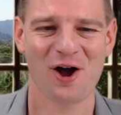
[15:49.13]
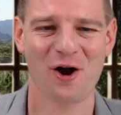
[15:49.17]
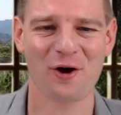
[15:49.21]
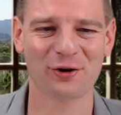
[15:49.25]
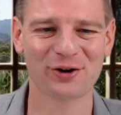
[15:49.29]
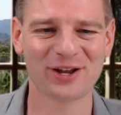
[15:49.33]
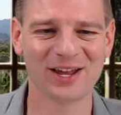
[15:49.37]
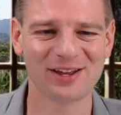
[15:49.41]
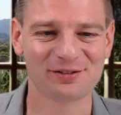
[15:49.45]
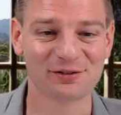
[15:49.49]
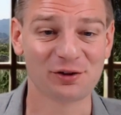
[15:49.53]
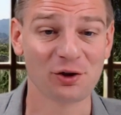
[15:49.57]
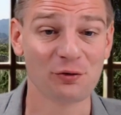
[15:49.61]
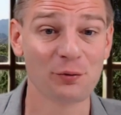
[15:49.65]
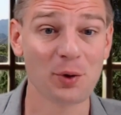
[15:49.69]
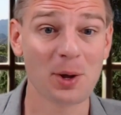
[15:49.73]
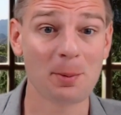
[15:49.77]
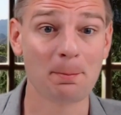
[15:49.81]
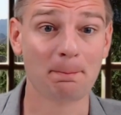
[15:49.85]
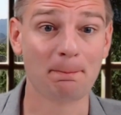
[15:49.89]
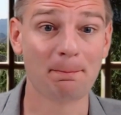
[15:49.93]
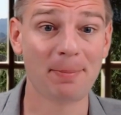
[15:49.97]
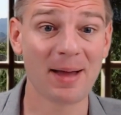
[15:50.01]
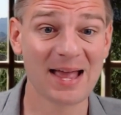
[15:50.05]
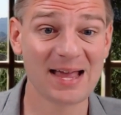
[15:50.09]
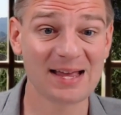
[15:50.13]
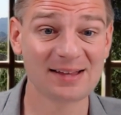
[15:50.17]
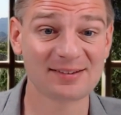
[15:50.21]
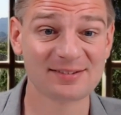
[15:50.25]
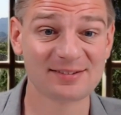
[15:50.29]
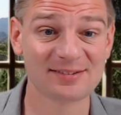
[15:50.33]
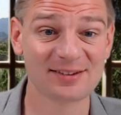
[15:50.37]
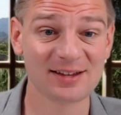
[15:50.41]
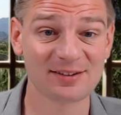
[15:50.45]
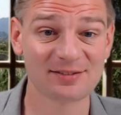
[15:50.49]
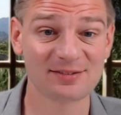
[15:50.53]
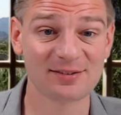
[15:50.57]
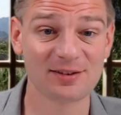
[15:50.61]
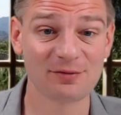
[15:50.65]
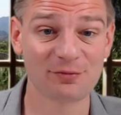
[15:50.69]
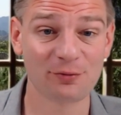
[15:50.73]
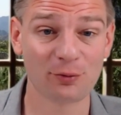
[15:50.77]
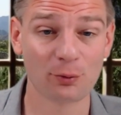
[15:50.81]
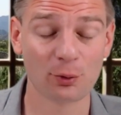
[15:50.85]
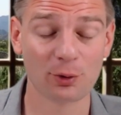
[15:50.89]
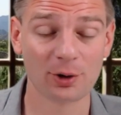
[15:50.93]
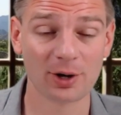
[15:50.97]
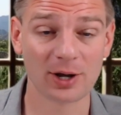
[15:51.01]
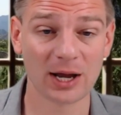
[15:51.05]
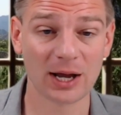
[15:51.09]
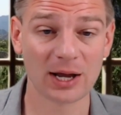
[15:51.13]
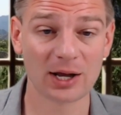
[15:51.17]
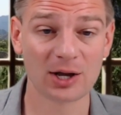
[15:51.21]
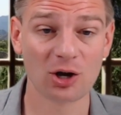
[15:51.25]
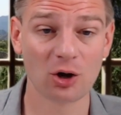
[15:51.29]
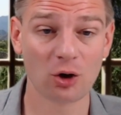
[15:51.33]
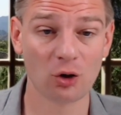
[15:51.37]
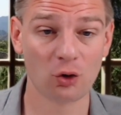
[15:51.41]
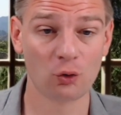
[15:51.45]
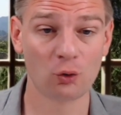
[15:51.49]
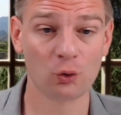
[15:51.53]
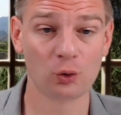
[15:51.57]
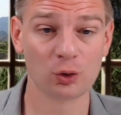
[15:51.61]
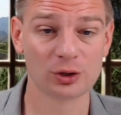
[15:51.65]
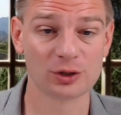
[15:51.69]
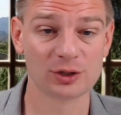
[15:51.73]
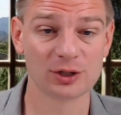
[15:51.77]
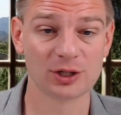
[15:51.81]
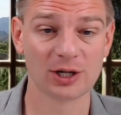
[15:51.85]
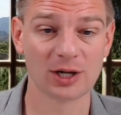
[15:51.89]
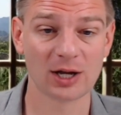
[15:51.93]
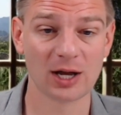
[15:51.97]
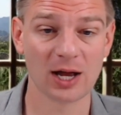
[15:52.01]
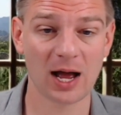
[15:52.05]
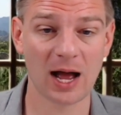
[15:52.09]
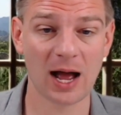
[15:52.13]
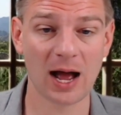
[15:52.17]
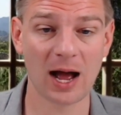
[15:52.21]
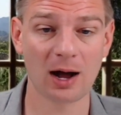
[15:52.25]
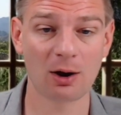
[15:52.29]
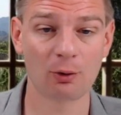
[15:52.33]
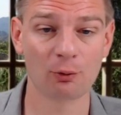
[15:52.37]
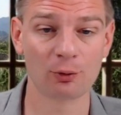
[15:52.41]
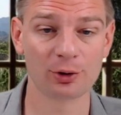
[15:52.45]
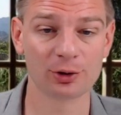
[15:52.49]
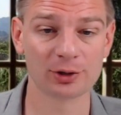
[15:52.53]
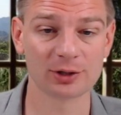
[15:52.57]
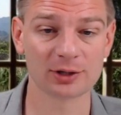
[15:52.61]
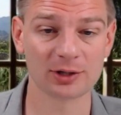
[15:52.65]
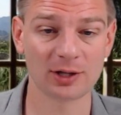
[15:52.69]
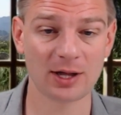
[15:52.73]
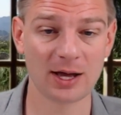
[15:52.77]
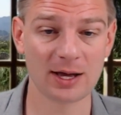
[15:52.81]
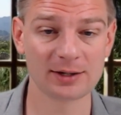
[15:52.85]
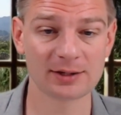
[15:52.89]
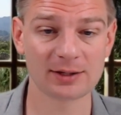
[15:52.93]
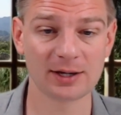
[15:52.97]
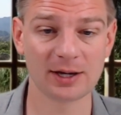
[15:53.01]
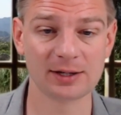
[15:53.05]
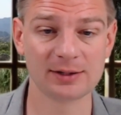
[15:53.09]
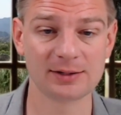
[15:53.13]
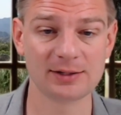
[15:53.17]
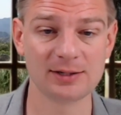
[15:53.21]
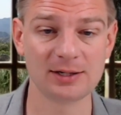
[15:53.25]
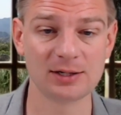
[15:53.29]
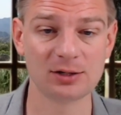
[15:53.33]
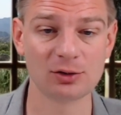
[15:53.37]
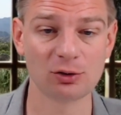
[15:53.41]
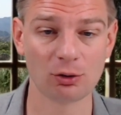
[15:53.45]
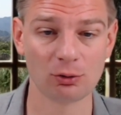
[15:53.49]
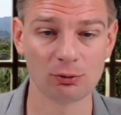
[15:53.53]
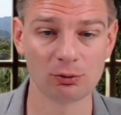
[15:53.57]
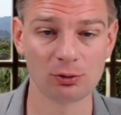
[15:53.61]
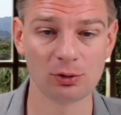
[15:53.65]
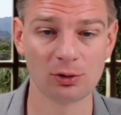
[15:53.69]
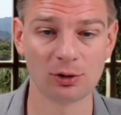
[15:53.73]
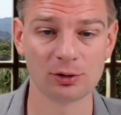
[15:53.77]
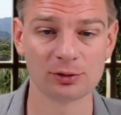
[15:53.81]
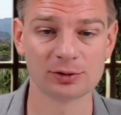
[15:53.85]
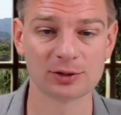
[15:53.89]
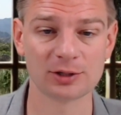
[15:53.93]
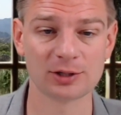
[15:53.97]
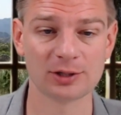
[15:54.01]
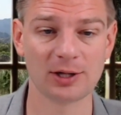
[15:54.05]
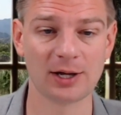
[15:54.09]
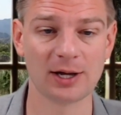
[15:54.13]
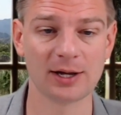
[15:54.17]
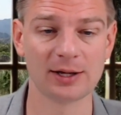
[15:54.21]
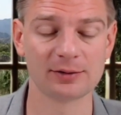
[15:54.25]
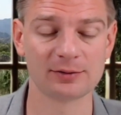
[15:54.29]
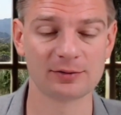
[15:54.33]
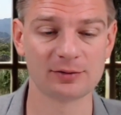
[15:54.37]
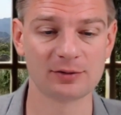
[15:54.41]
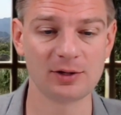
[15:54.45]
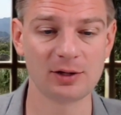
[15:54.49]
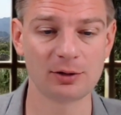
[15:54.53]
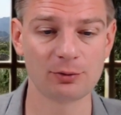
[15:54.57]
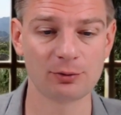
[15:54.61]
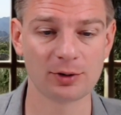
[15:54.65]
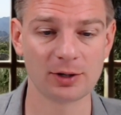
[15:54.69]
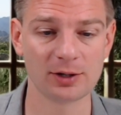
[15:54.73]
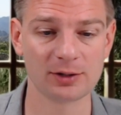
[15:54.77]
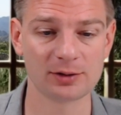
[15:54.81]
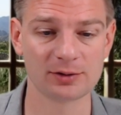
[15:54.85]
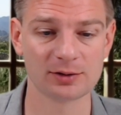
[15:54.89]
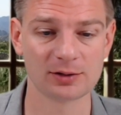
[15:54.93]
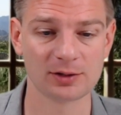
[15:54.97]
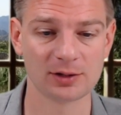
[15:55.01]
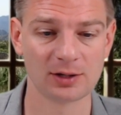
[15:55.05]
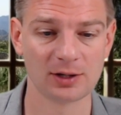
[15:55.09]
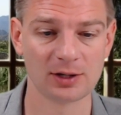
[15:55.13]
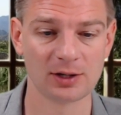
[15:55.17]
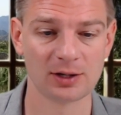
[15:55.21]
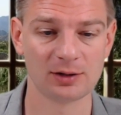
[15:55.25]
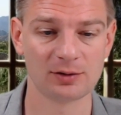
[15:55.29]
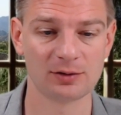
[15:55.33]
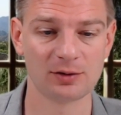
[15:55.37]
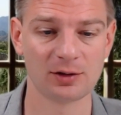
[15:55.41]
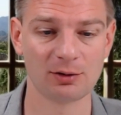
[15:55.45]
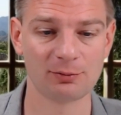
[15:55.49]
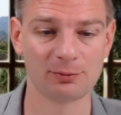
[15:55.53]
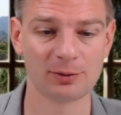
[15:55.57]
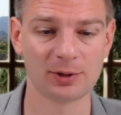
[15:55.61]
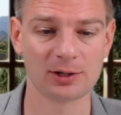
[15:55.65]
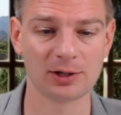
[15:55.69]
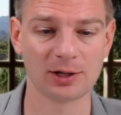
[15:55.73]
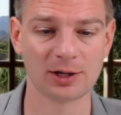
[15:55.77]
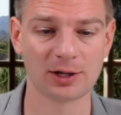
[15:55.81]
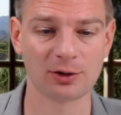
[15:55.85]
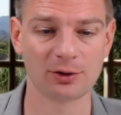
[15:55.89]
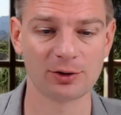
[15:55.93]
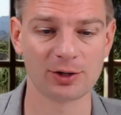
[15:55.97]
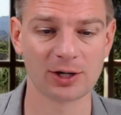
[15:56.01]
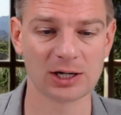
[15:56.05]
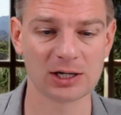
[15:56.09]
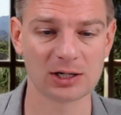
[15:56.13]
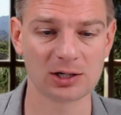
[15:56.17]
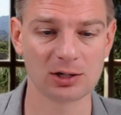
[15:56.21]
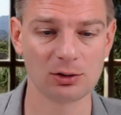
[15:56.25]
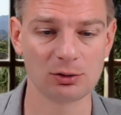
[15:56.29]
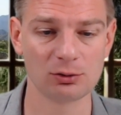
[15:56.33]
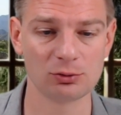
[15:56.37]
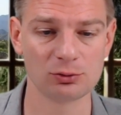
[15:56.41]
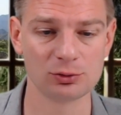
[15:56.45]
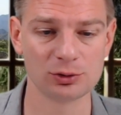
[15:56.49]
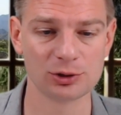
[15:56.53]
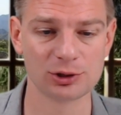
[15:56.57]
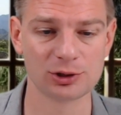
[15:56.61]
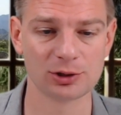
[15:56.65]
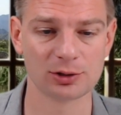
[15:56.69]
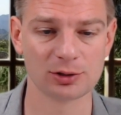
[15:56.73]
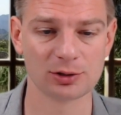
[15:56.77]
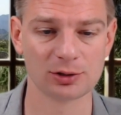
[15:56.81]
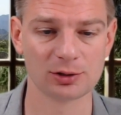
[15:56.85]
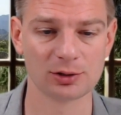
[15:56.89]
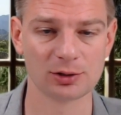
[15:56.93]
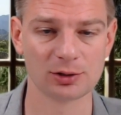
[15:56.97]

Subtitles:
Okay, so we base64 encode our client ID client secret. Then we click on encode.